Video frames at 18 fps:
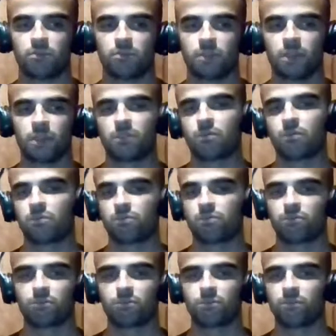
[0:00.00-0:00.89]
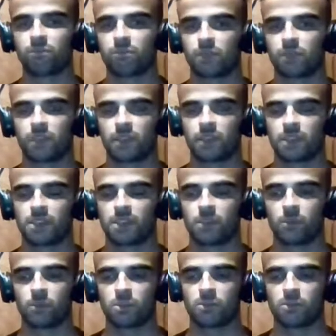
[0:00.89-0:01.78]
but as
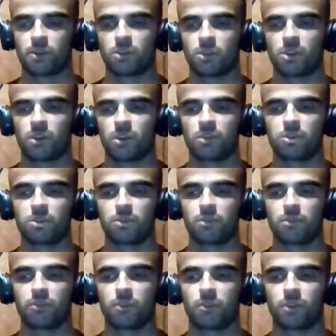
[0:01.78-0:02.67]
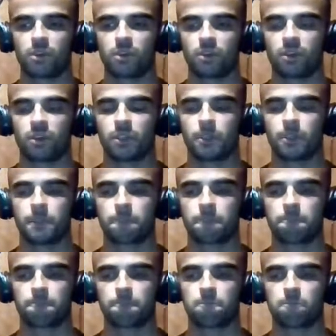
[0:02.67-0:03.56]
I was mentioning also before,
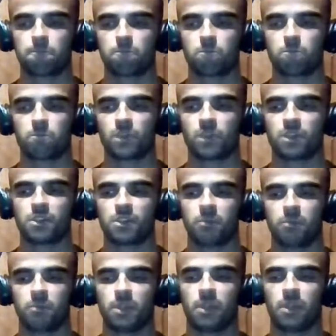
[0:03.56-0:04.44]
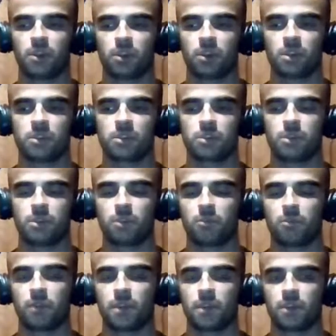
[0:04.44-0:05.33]
being a youngster in
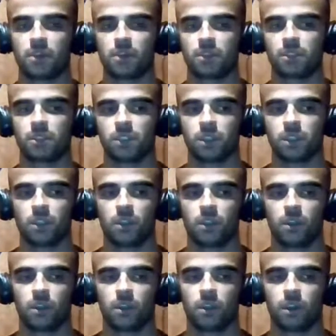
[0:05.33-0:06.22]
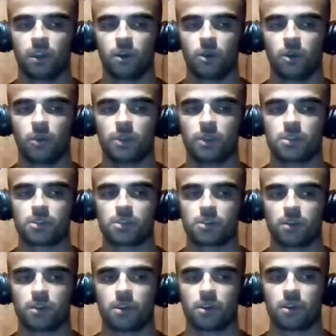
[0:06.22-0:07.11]
Albania, I
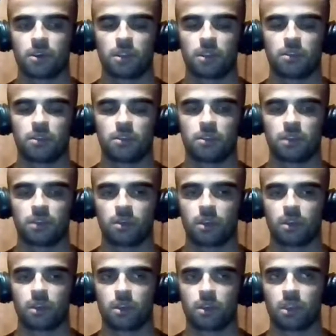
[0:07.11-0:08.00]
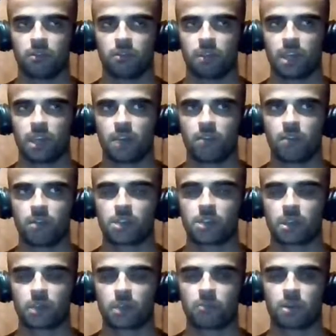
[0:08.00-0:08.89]
always thought that okay, if I have these
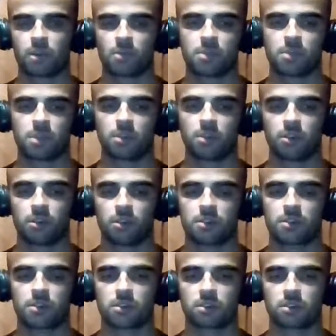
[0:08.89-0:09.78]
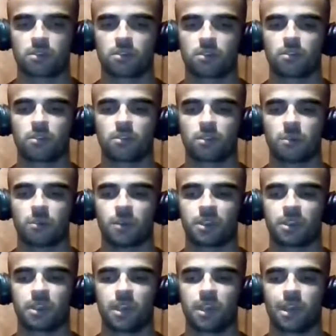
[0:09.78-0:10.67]
kind of obstacles,
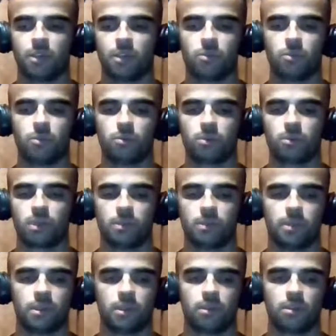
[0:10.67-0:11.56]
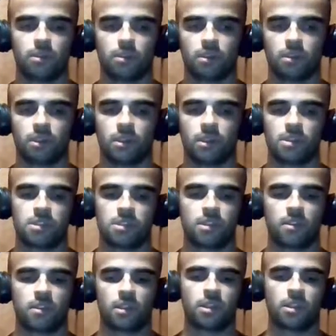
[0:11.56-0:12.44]
what can I do? I mean, it's
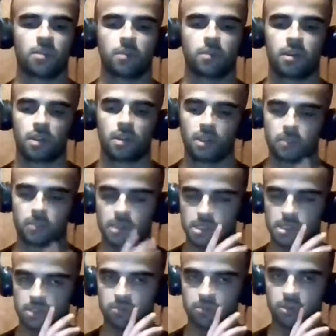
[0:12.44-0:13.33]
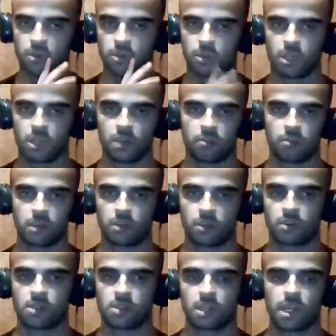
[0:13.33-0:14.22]
not that I'm gonna let myself go down
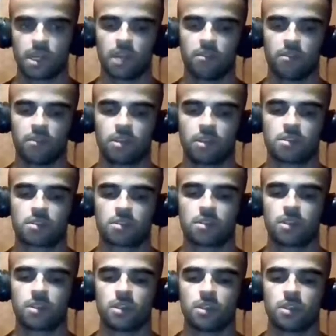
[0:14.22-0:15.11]
because I have this,